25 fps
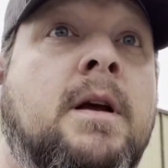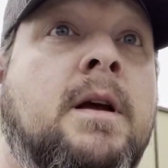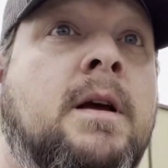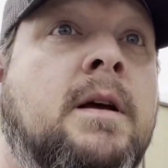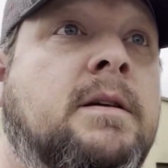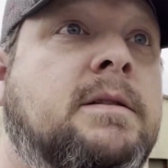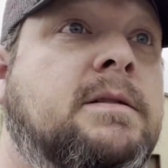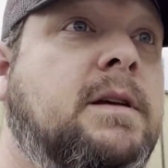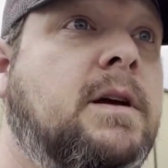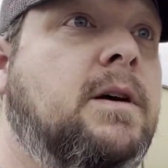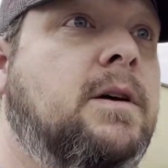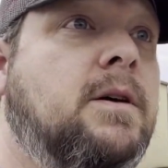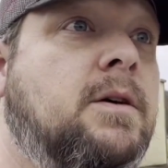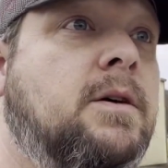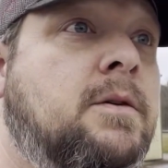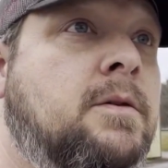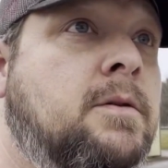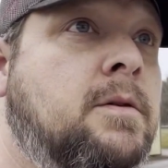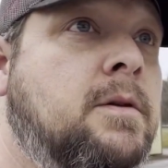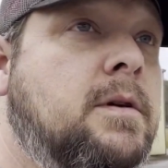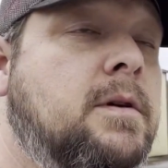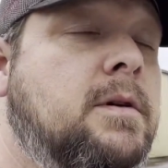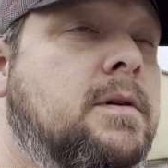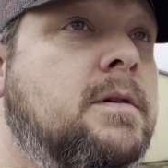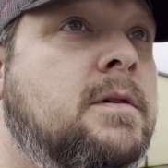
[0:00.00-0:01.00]
So
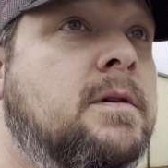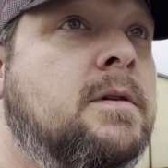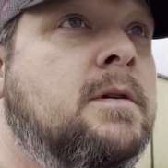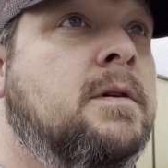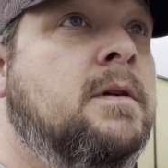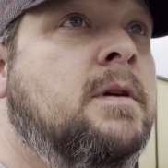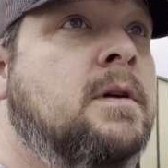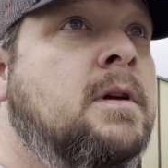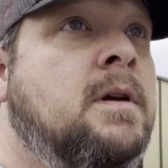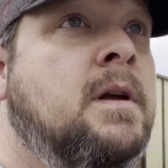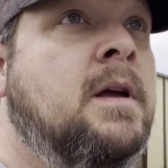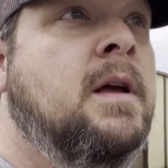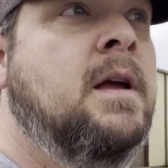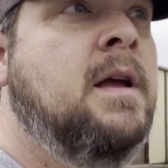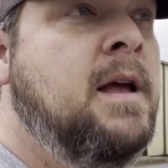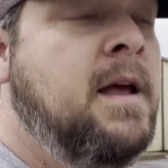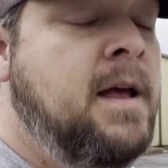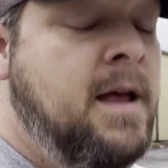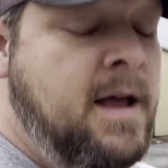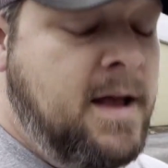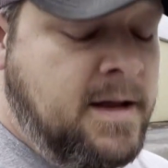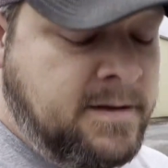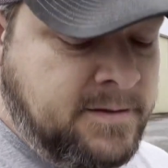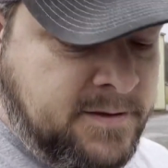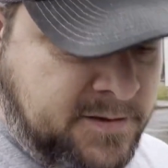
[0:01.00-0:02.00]

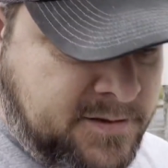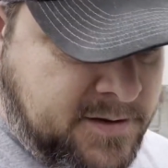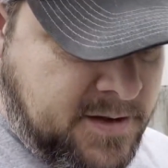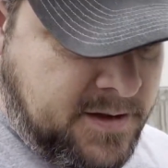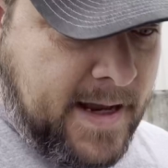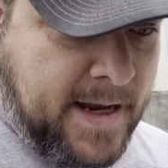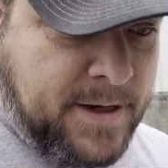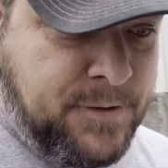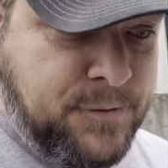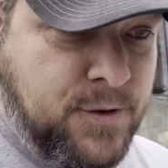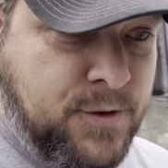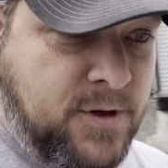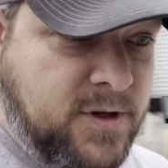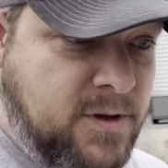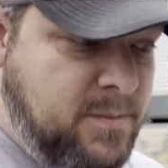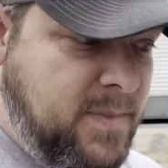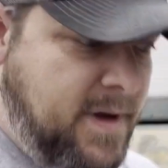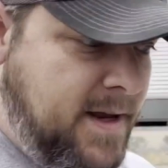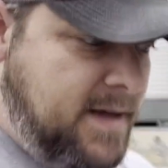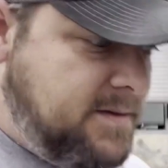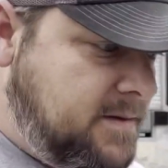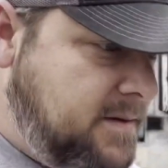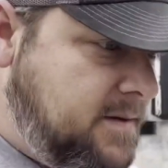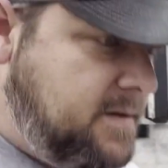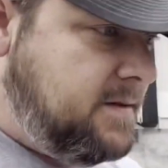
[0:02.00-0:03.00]
it's just the nature of the
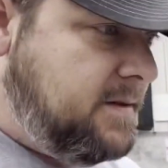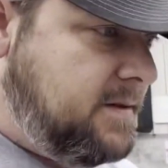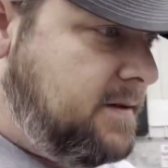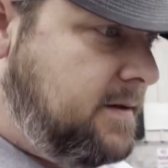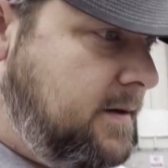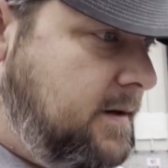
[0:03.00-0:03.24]
business.